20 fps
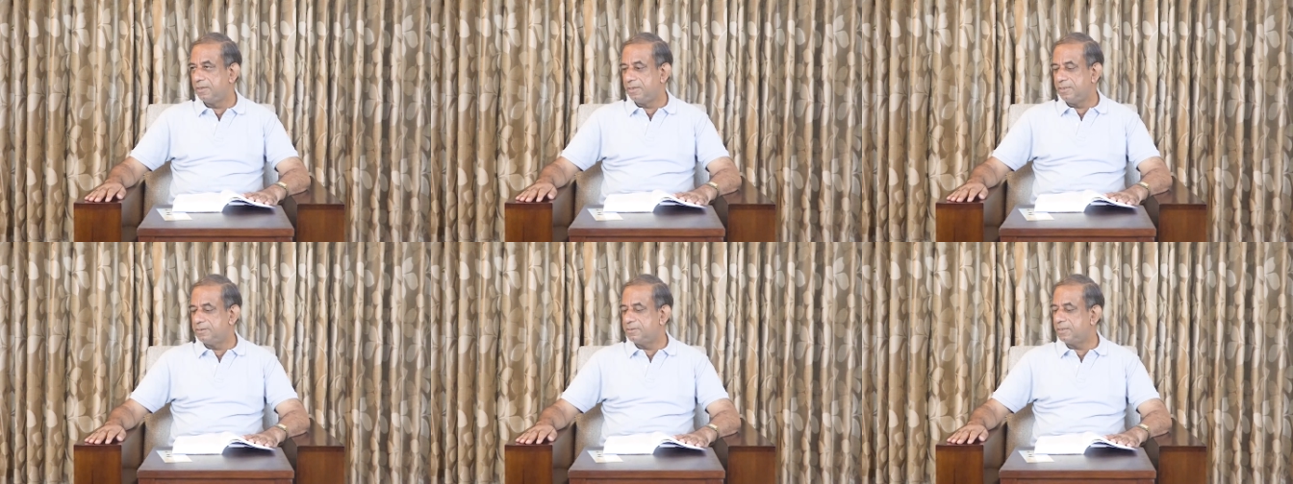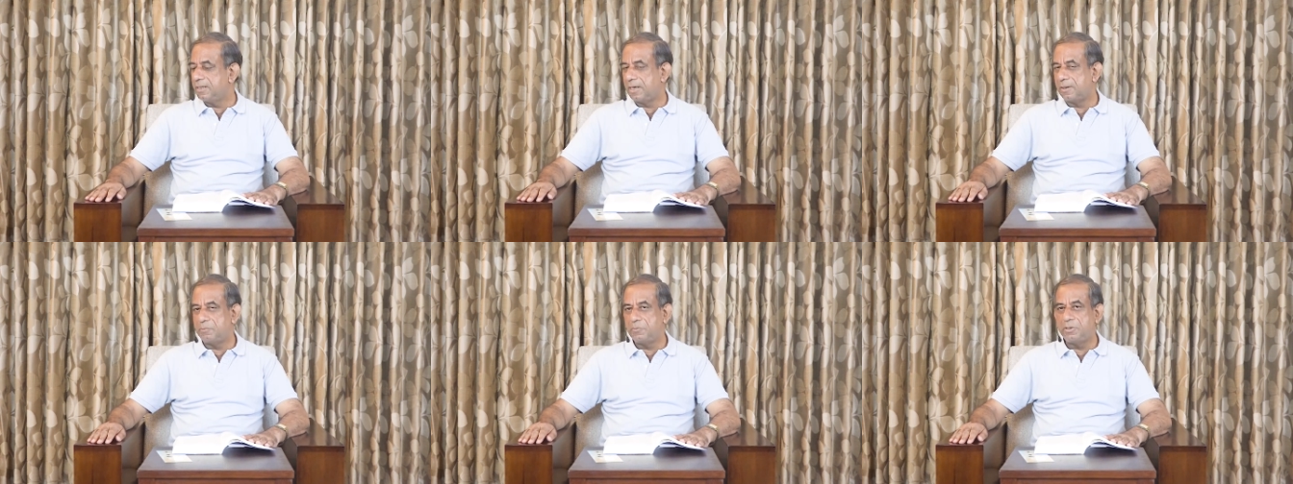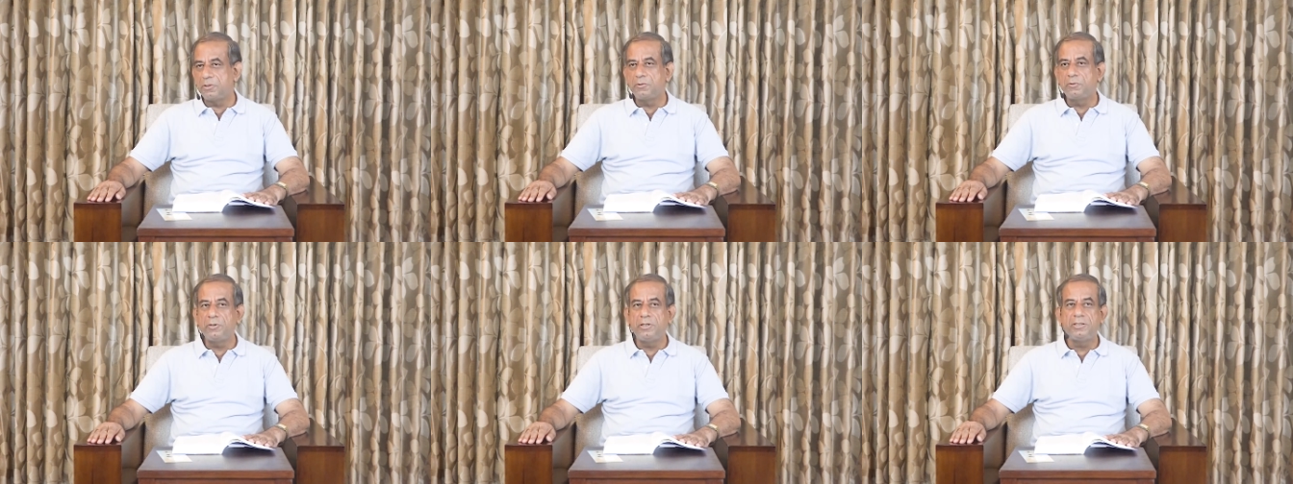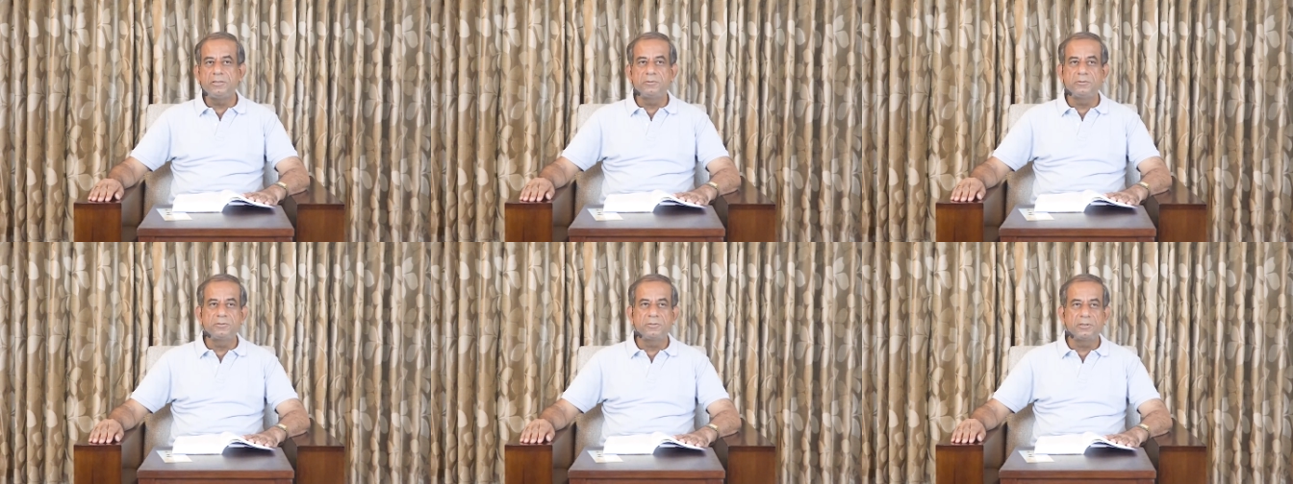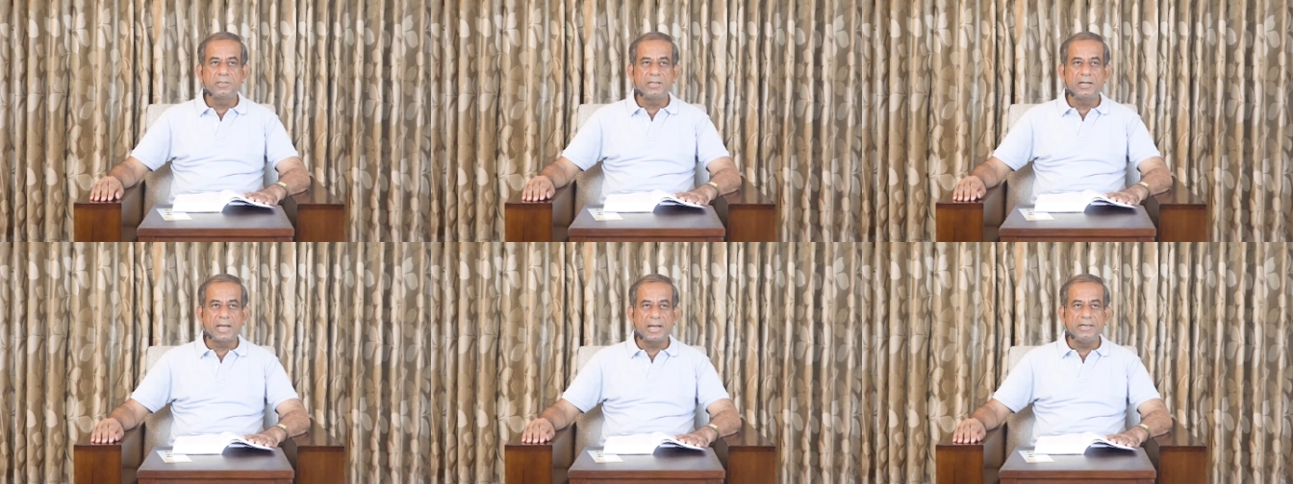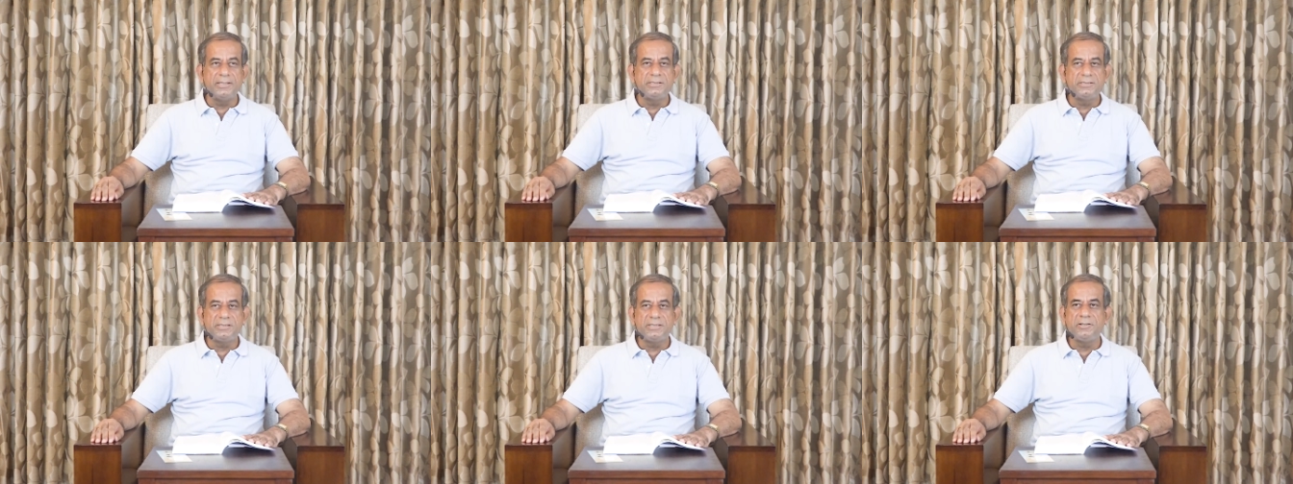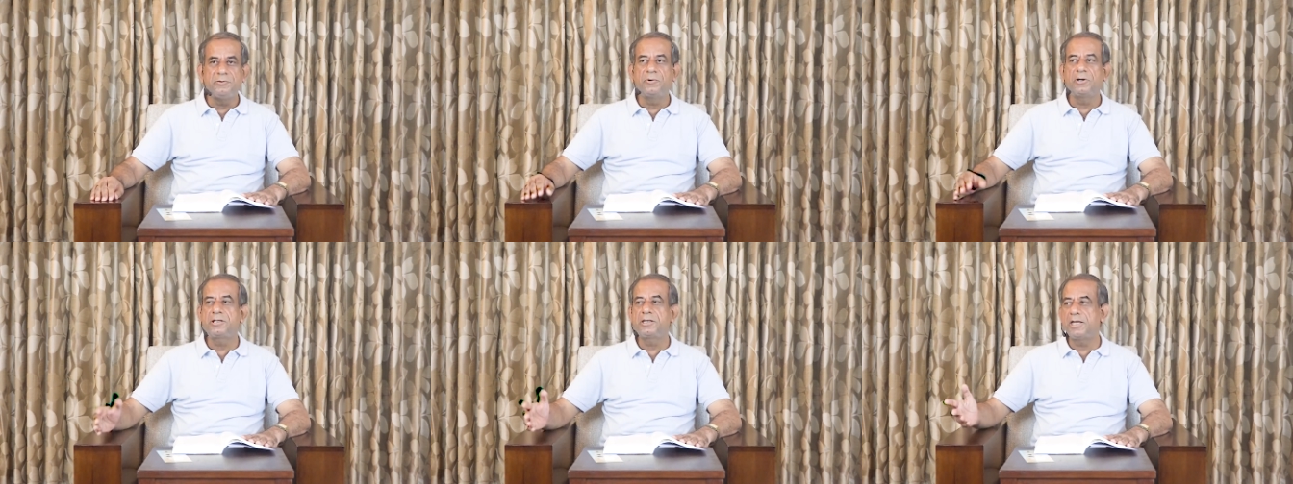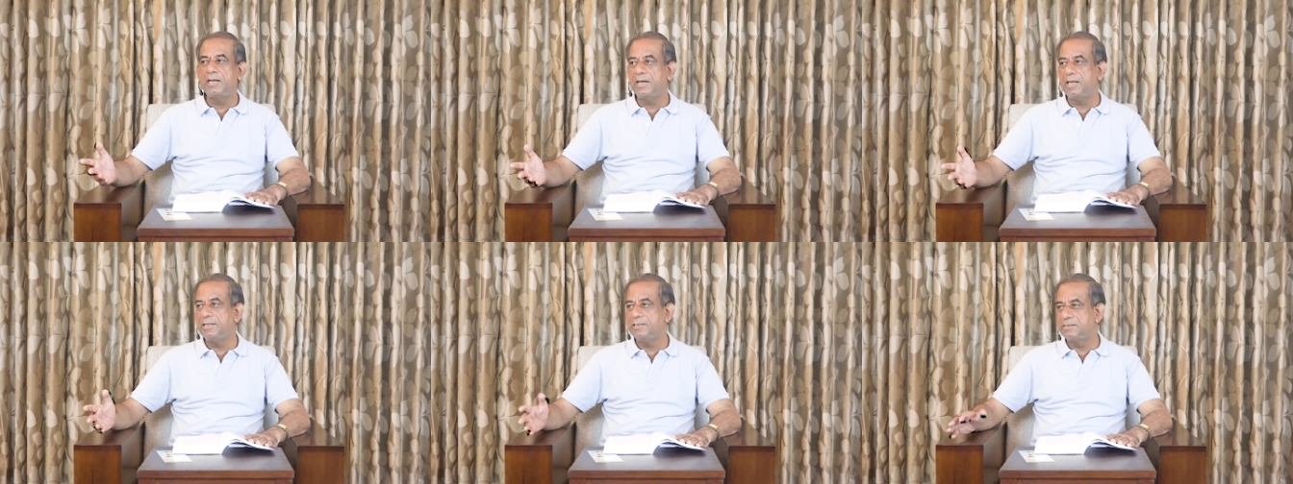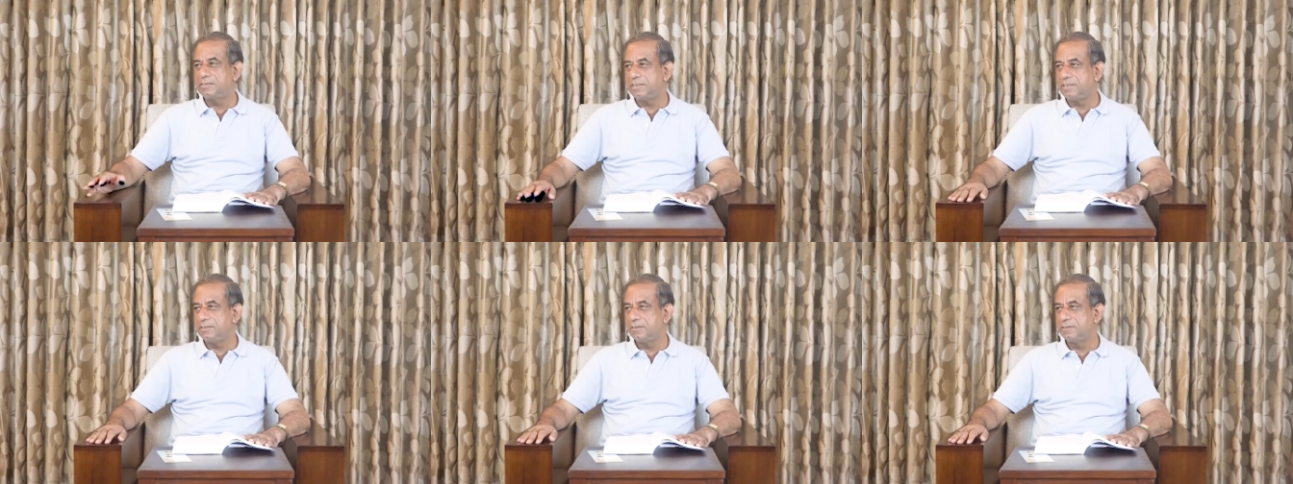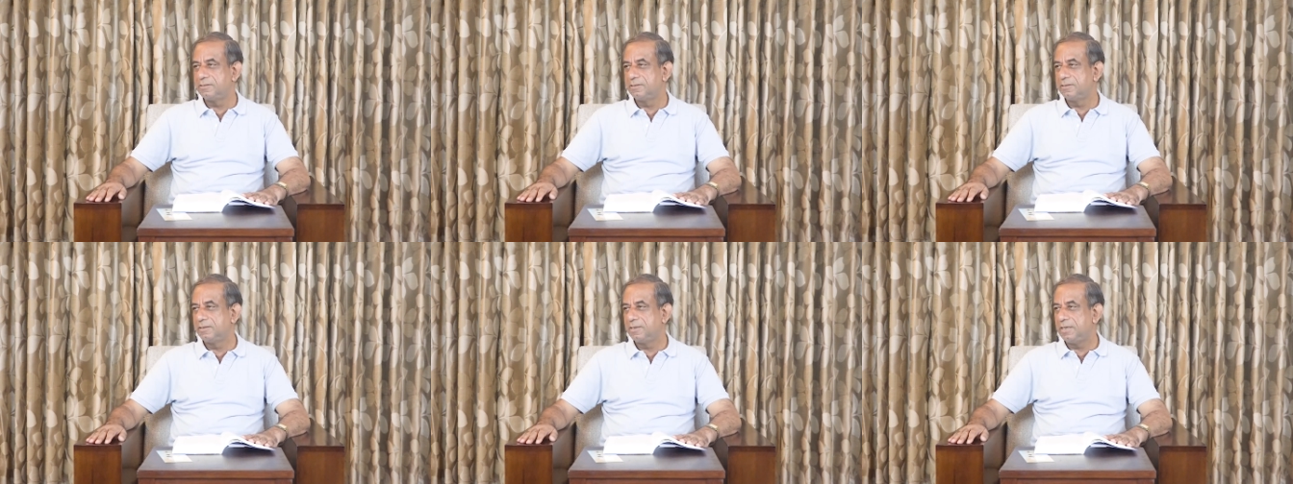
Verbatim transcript: He said, I am not going so that I see. What can I see?